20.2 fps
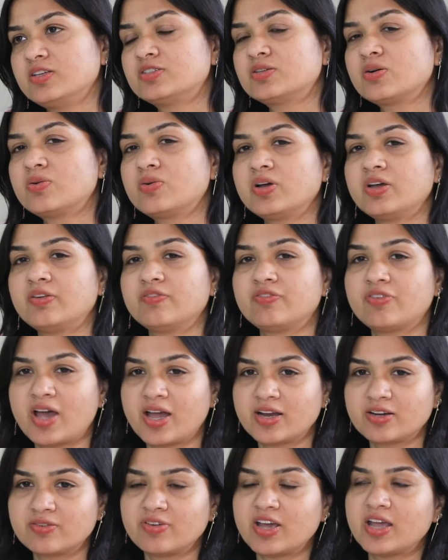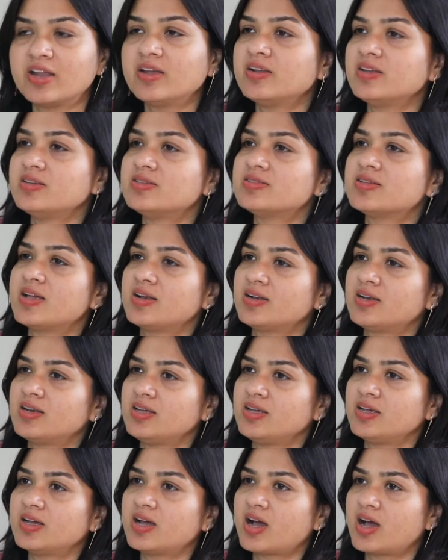So in fact, very
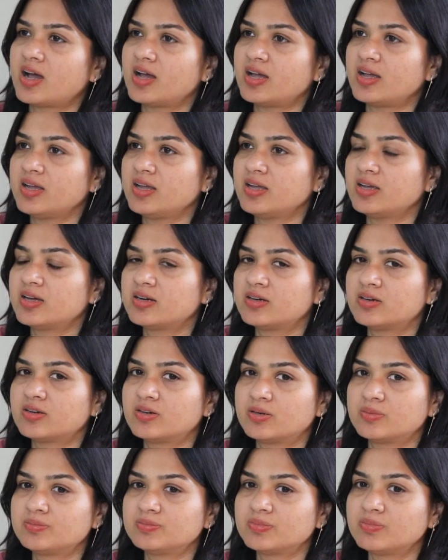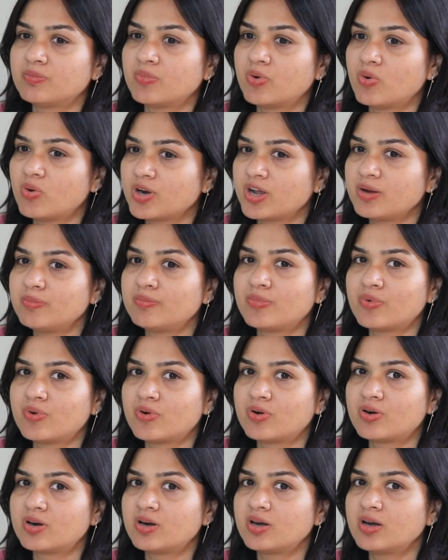recently, more and
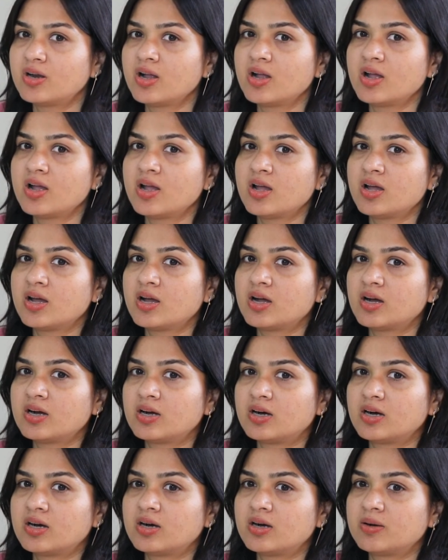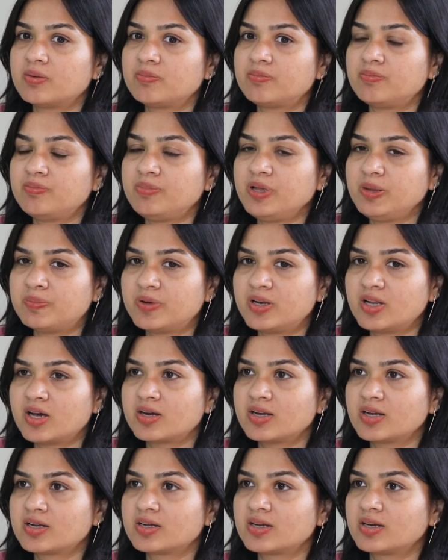more people
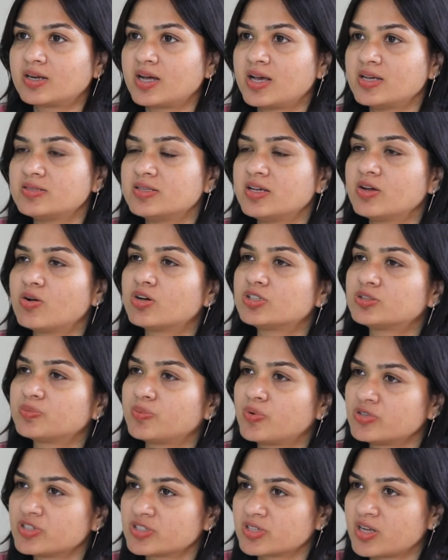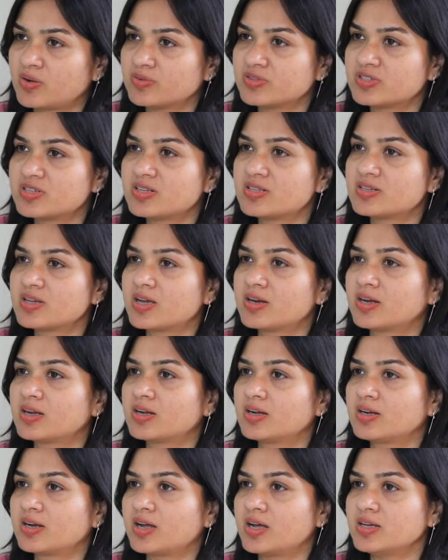are recognizing, or sports councils are
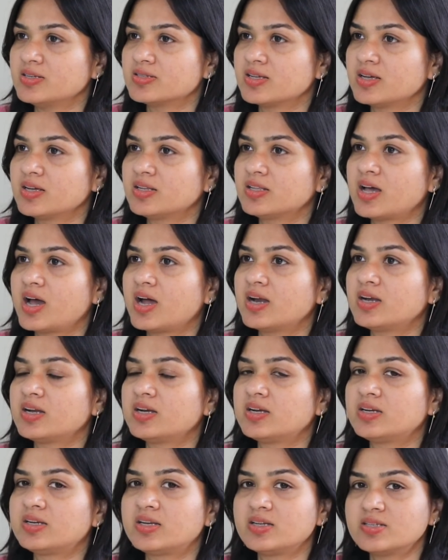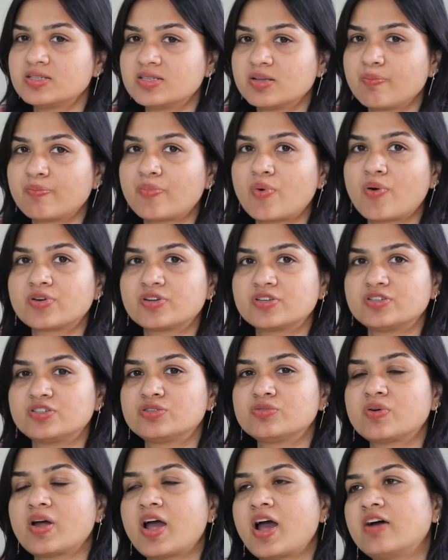recognizing, that it is important
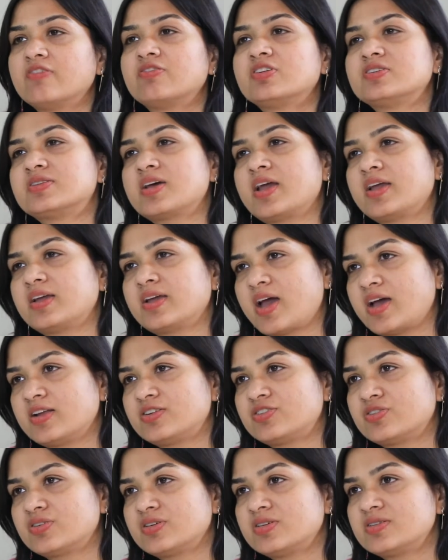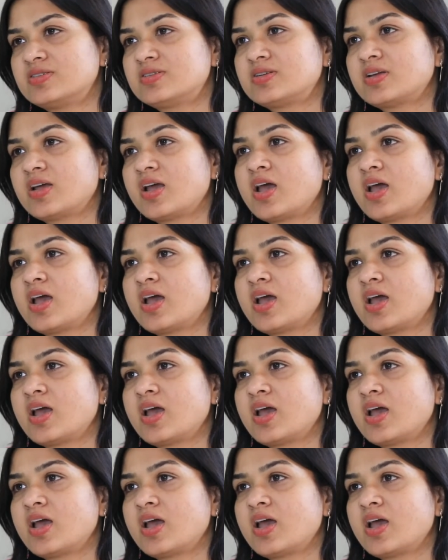to have a psychiatrist